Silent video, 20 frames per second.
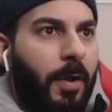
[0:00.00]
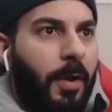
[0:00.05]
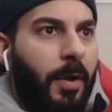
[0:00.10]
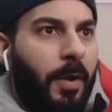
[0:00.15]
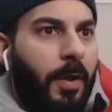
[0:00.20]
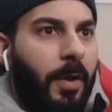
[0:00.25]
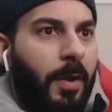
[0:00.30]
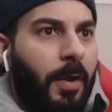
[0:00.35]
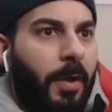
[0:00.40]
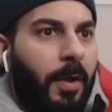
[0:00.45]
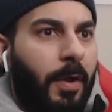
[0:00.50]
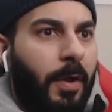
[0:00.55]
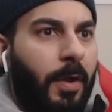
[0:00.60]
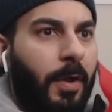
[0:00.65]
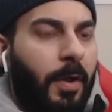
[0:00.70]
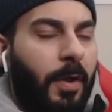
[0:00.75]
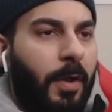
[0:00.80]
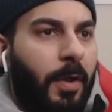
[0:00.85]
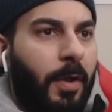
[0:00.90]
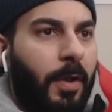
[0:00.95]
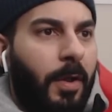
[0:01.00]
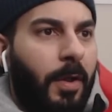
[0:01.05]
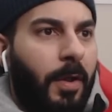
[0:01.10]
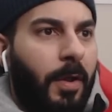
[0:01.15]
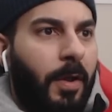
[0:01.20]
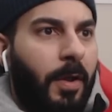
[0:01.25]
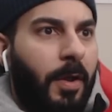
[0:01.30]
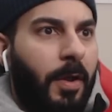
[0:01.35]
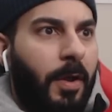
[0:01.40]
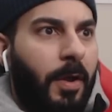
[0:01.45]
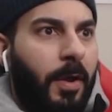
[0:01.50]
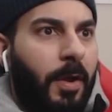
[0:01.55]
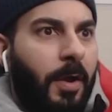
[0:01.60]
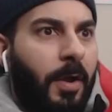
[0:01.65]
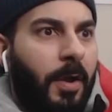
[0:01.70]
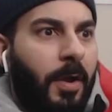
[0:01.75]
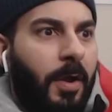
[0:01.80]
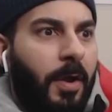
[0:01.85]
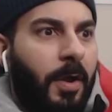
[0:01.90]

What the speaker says: (silence)